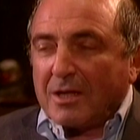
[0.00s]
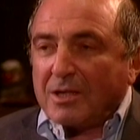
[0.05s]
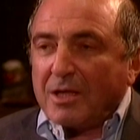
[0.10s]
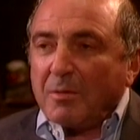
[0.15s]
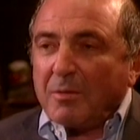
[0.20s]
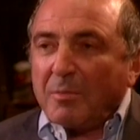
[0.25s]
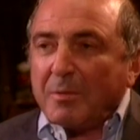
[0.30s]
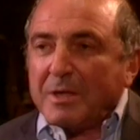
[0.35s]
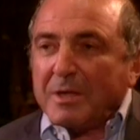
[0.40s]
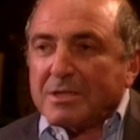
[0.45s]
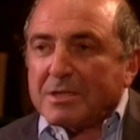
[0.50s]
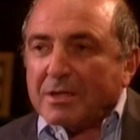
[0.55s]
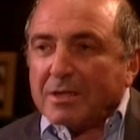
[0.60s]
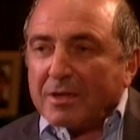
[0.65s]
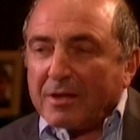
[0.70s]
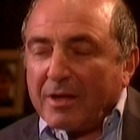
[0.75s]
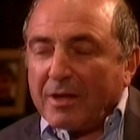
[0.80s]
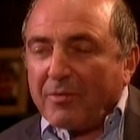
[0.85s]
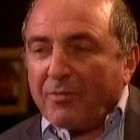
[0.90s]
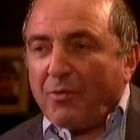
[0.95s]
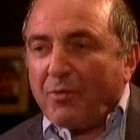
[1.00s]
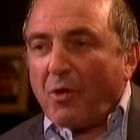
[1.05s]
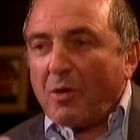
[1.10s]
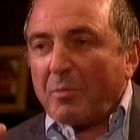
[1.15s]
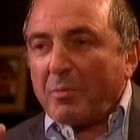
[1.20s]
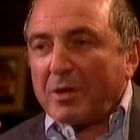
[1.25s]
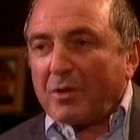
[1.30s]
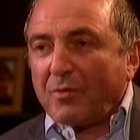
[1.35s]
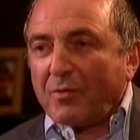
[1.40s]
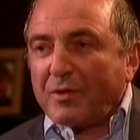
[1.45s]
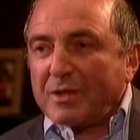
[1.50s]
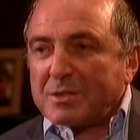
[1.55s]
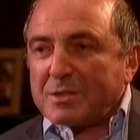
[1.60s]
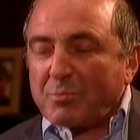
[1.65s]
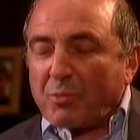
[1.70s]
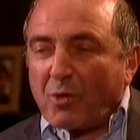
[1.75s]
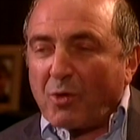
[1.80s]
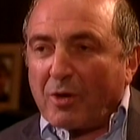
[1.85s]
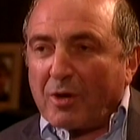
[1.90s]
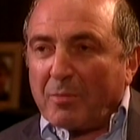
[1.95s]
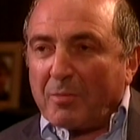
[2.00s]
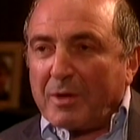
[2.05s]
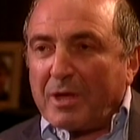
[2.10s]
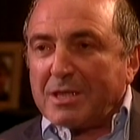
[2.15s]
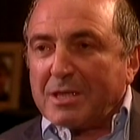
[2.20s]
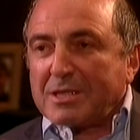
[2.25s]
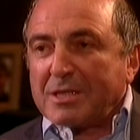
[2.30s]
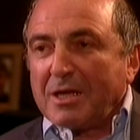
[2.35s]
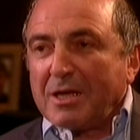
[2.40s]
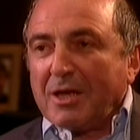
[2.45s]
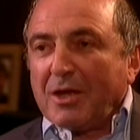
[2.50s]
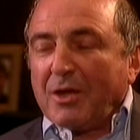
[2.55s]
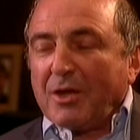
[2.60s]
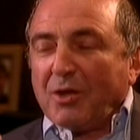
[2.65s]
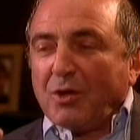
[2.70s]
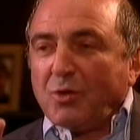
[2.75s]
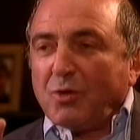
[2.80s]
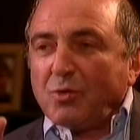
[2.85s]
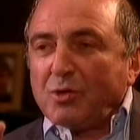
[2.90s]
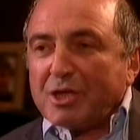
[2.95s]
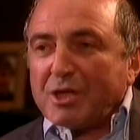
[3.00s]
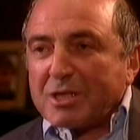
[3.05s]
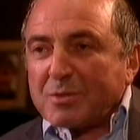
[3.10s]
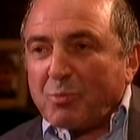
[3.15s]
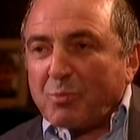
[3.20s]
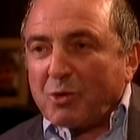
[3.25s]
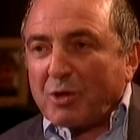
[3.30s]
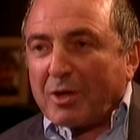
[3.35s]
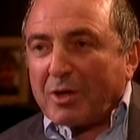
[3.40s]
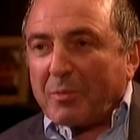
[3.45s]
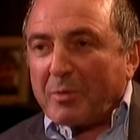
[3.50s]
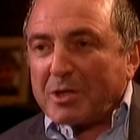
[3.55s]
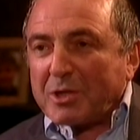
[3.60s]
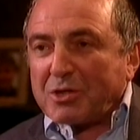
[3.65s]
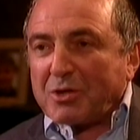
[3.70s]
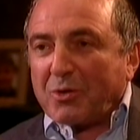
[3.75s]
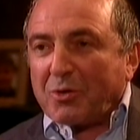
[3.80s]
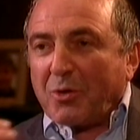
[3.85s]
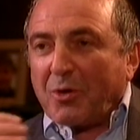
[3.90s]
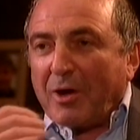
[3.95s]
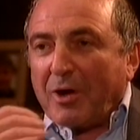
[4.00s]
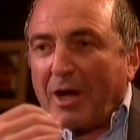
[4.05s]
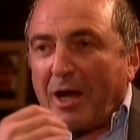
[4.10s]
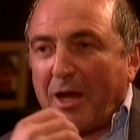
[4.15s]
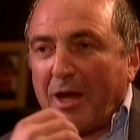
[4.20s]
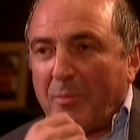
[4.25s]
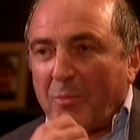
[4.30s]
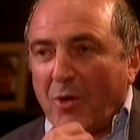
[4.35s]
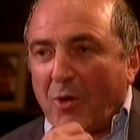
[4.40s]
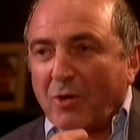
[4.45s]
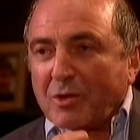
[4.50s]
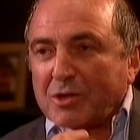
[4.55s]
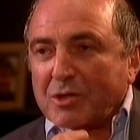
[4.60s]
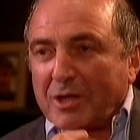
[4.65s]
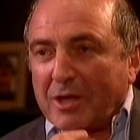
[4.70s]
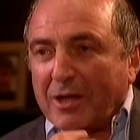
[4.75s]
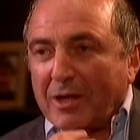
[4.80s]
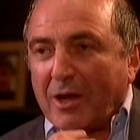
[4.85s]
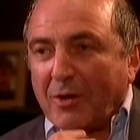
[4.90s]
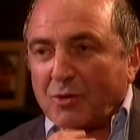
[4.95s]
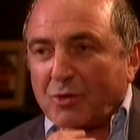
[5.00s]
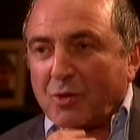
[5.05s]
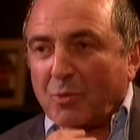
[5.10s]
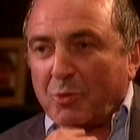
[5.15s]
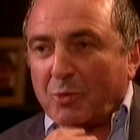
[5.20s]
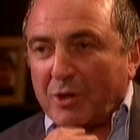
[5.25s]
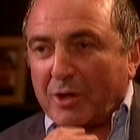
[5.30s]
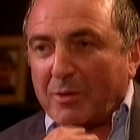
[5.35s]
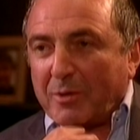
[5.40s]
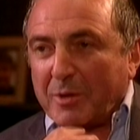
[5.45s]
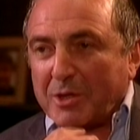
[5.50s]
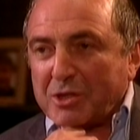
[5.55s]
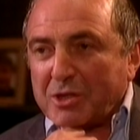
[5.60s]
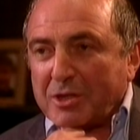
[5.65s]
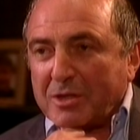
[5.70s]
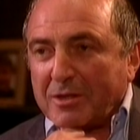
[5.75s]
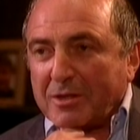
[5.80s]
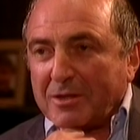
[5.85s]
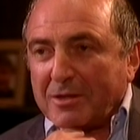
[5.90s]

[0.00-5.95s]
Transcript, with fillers: Tell me, please, the format of this program is you just put a question, or I am also allowed to put a question